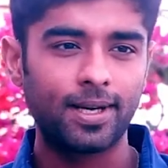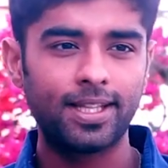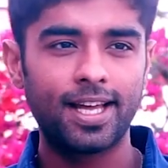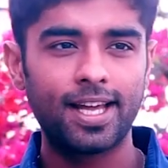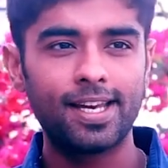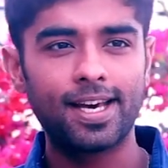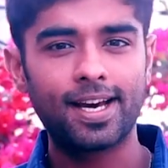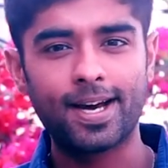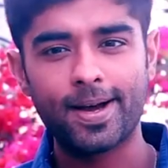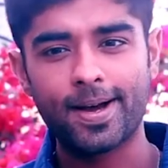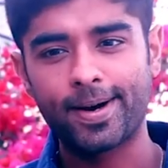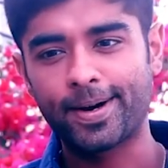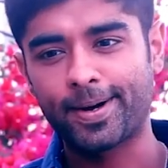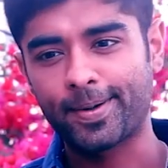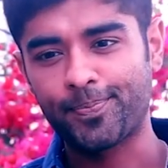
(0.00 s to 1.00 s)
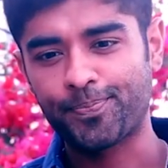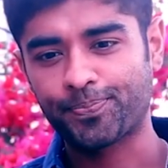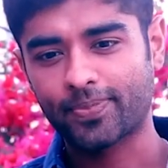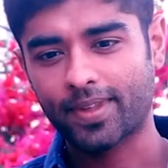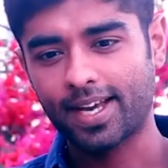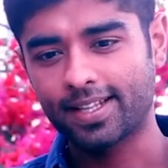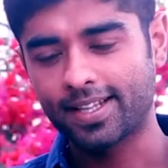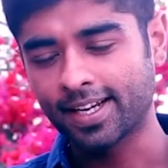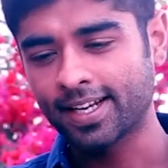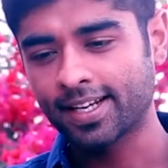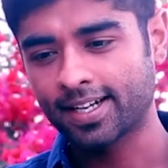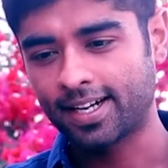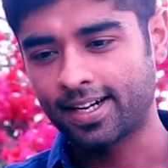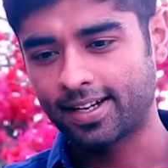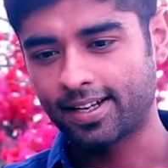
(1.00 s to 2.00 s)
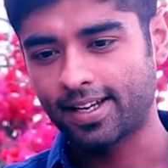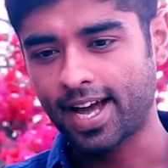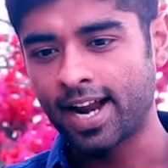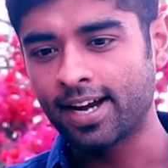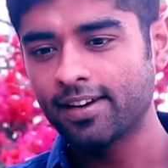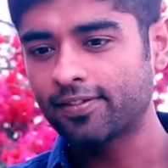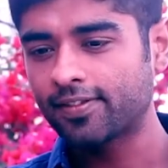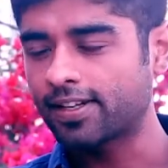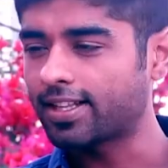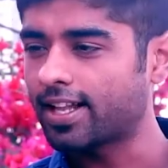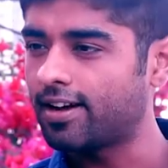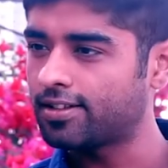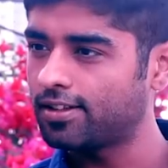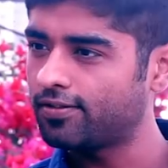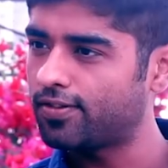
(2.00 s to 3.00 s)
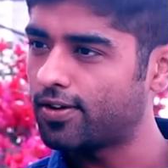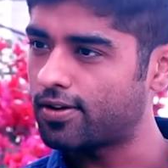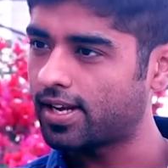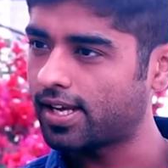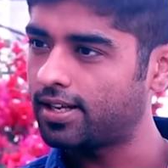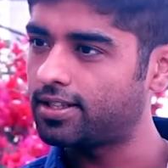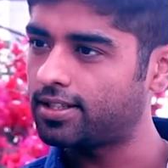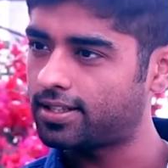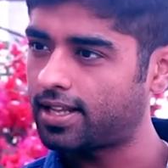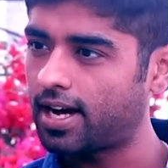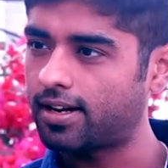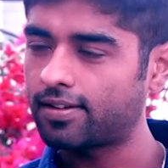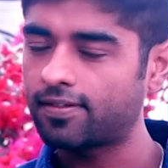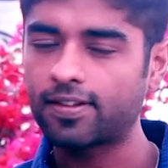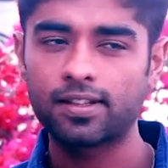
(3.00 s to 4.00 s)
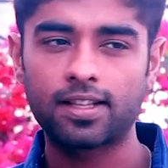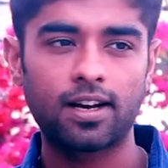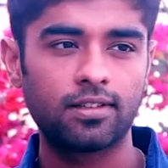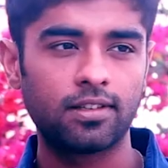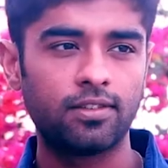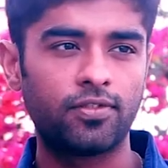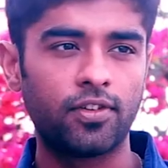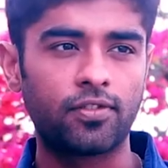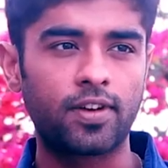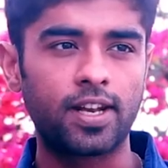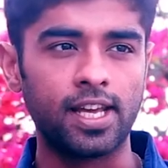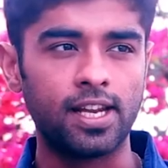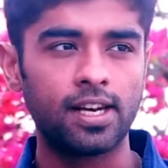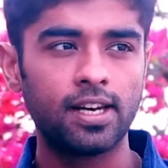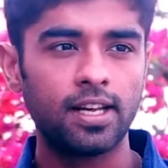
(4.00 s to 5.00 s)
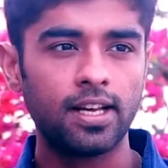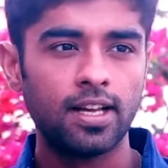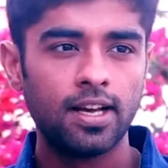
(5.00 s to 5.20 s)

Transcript: But then I think end of 2014, just start of 2015.